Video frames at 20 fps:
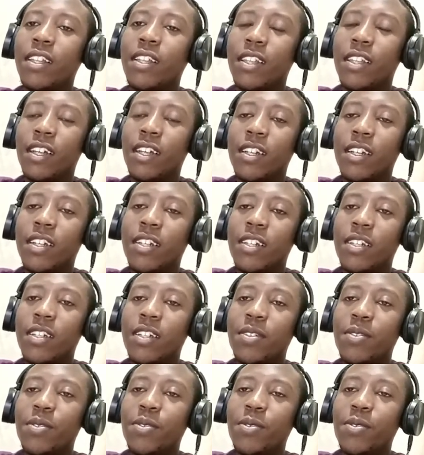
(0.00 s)
that
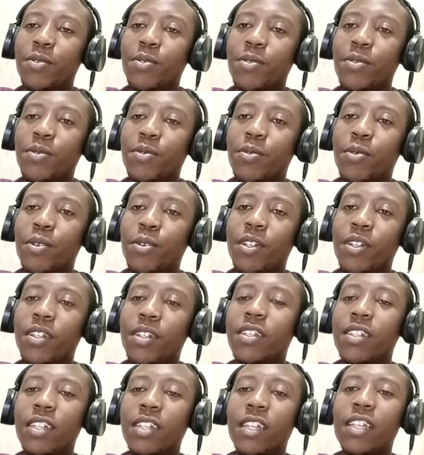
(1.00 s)

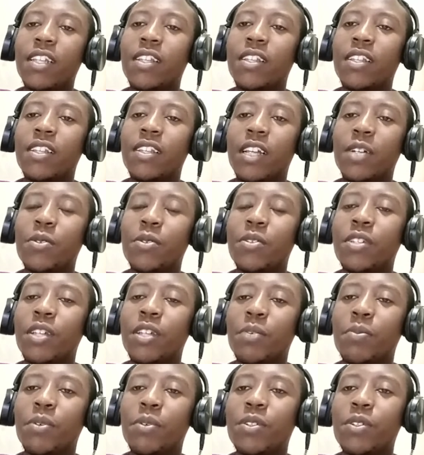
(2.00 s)
was in that was
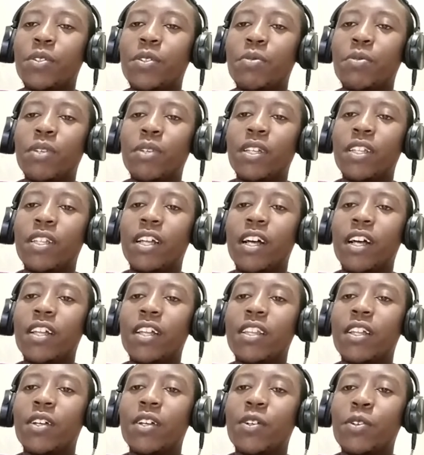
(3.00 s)
supposed to be in the ark,
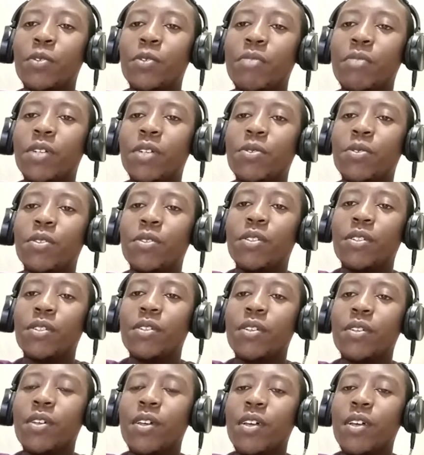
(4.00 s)
the room that
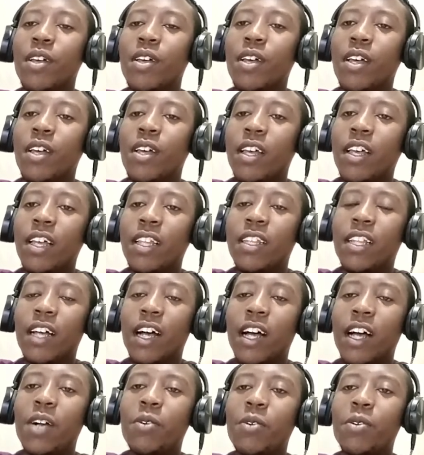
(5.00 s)
was in the
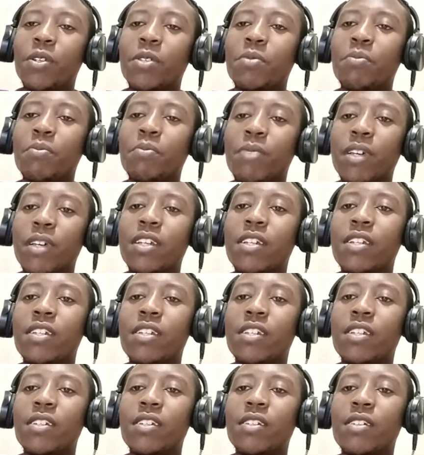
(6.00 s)
ark was meant
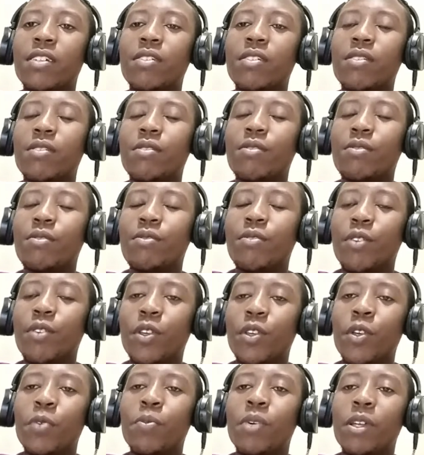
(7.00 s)
for
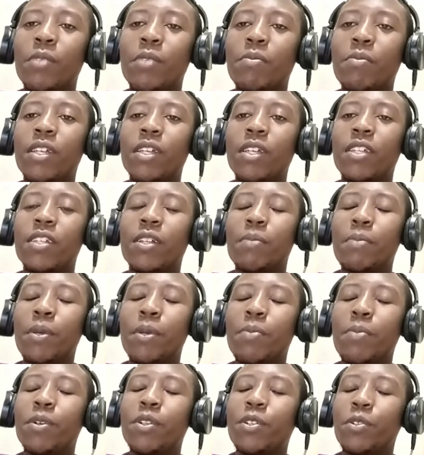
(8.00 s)
human beings, the
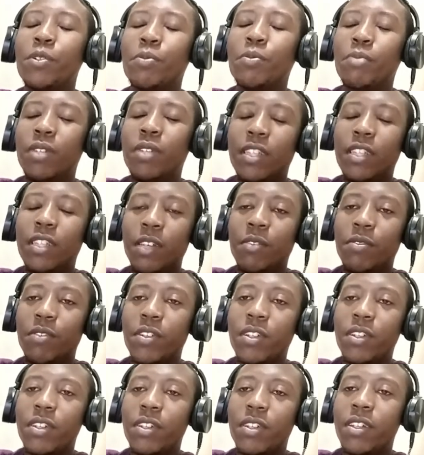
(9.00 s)
people to be
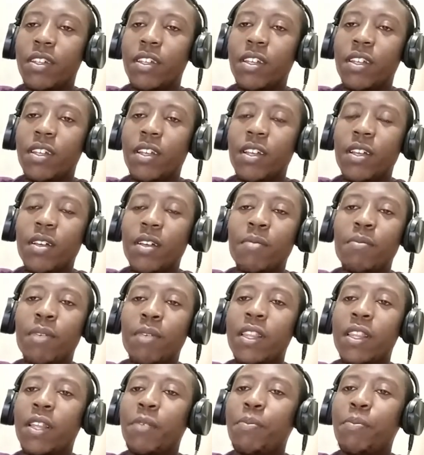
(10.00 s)
saved.
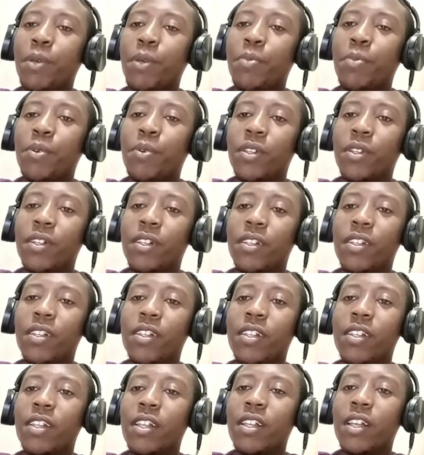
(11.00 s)
But the people,
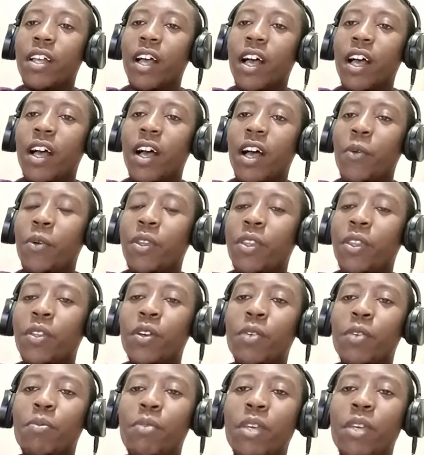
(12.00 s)
when they
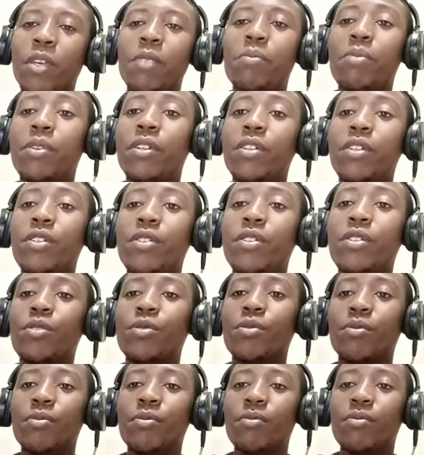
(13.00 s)
were being preached
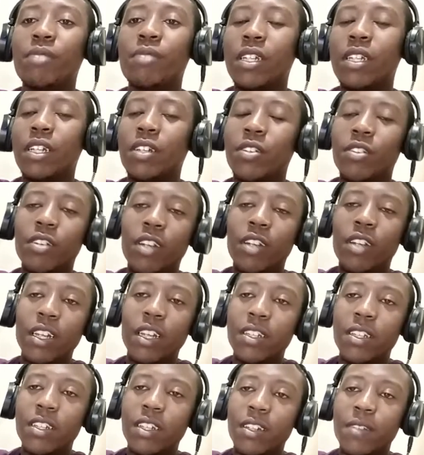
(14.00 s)
to, did not
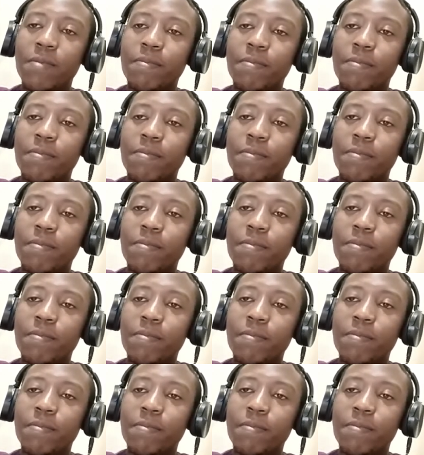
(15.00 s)
listen.